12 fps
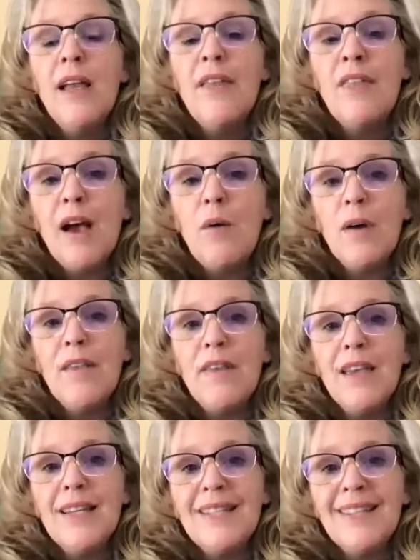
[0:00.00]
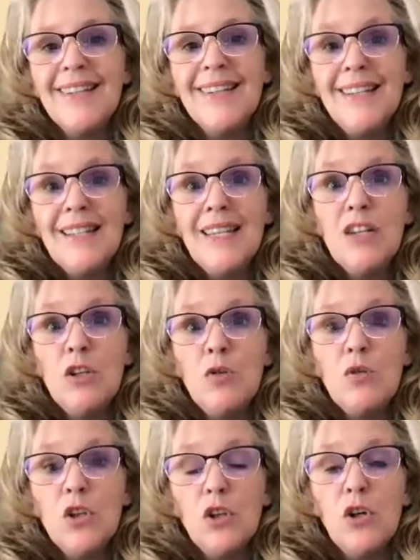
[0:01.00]
That way they can continue
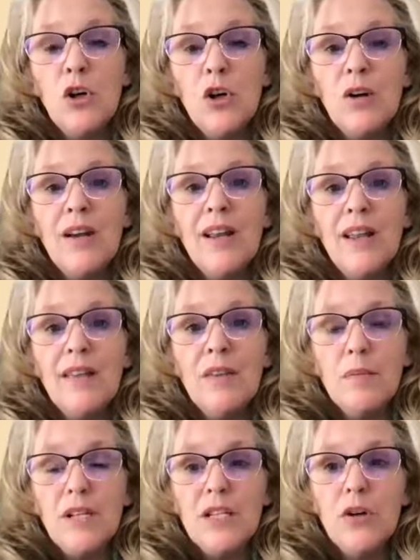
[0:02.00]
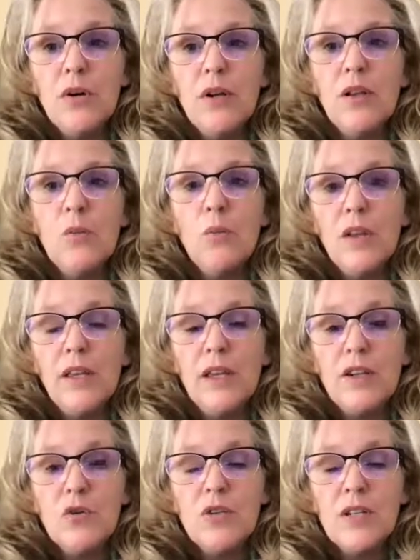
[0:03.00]
to learn the material and really
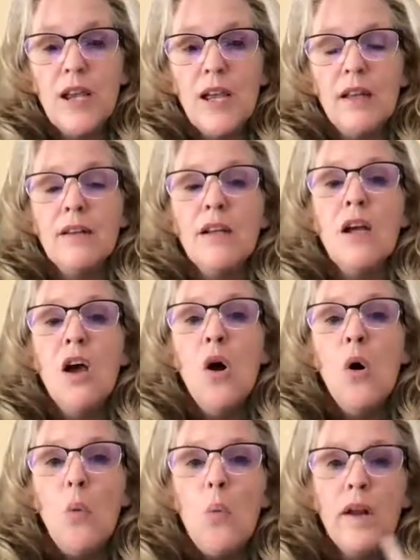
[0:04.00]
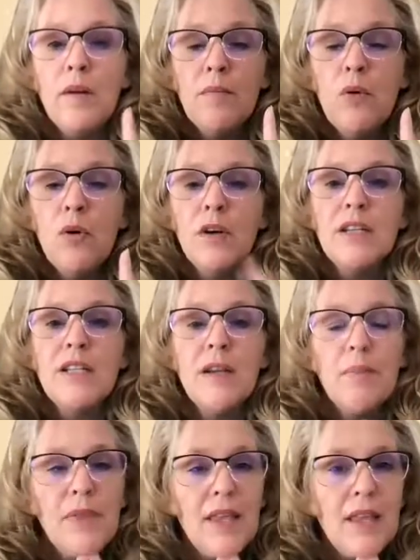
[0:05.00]
understand. One important
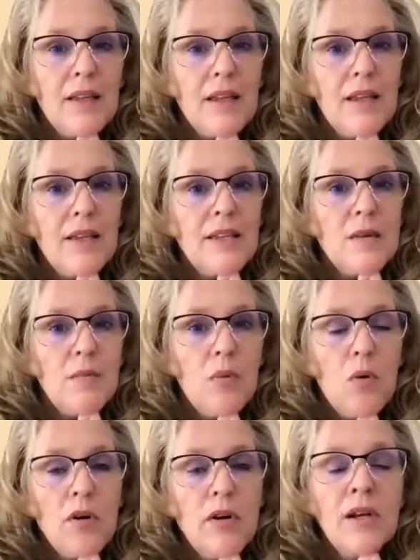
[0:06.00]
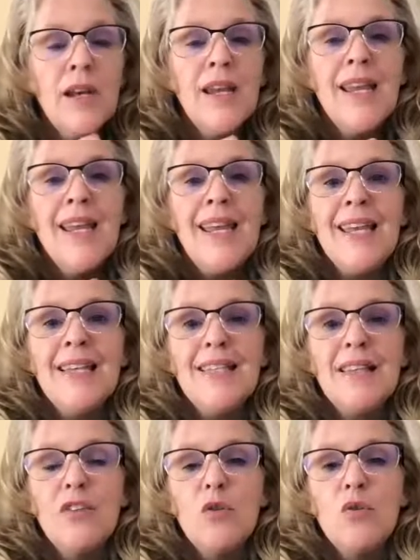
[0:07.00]
tip that is important is
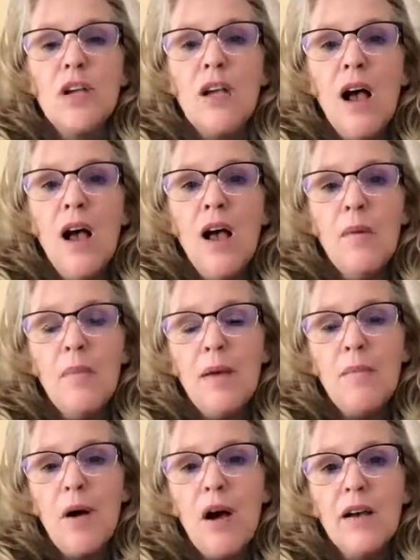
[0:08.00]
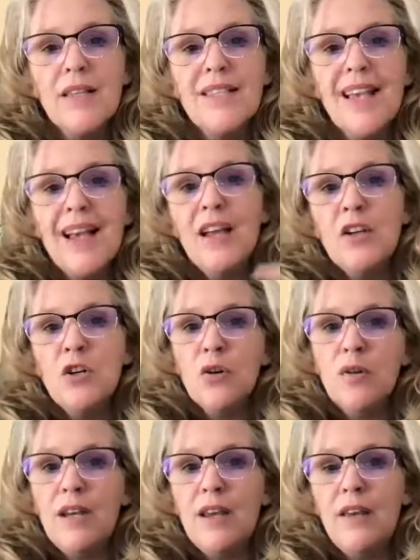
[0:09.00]
that there's a comment box
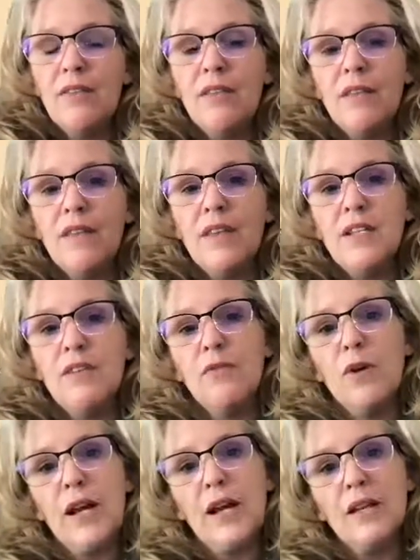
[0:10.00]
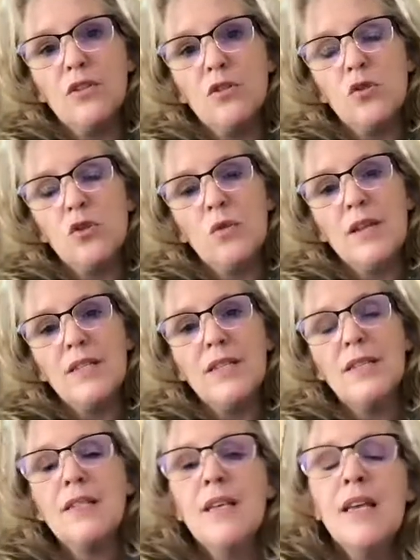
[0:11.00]
underneath the different answer
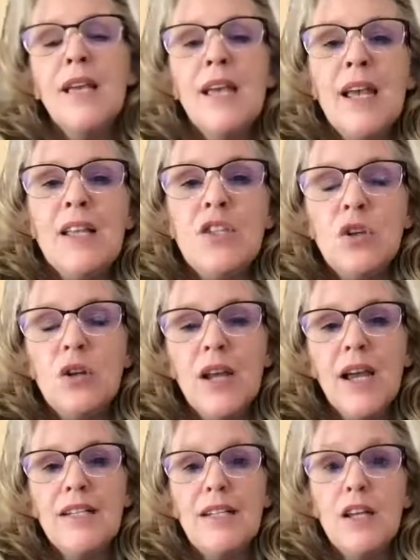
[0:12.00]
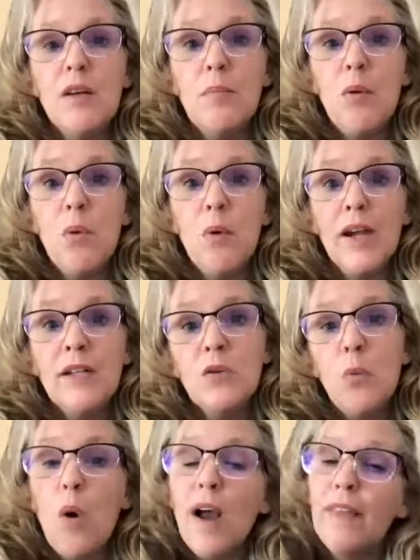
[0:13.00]
choices. It's a good idea to point
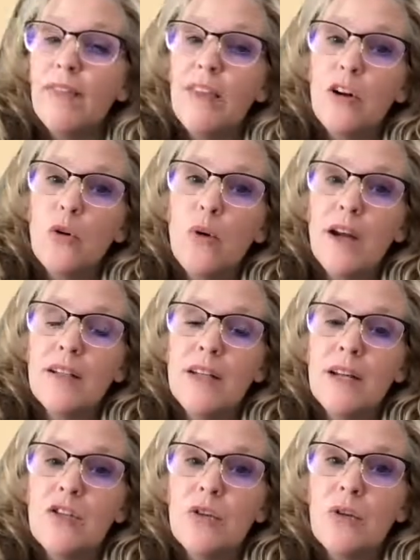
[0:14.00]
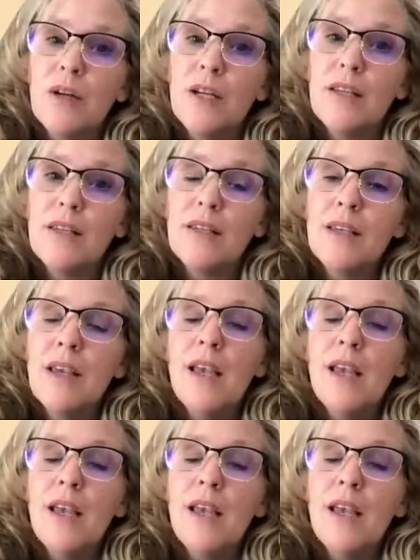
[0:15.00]
what the correct answer is,